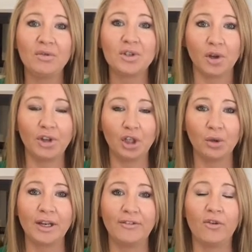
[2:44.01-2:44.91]
the result that you're
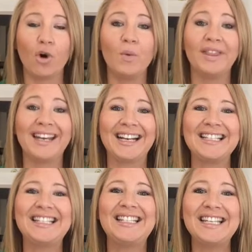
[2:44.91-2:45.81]
looking for with the
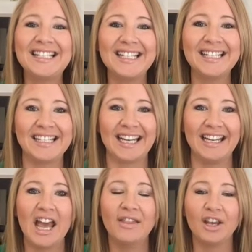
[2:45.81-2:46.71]
consistency